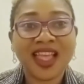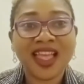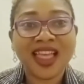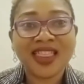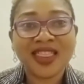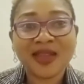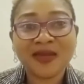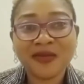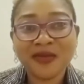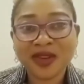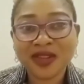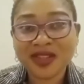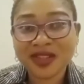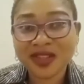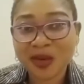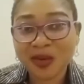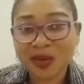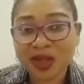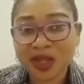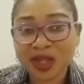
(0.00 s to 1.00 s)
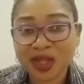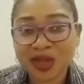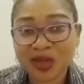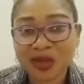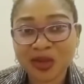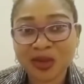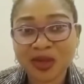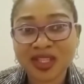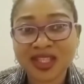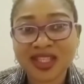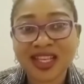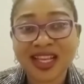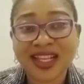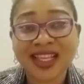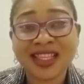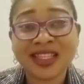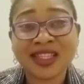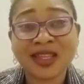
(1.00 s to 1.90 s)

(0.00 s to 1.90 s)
The first thing we need to know is that it is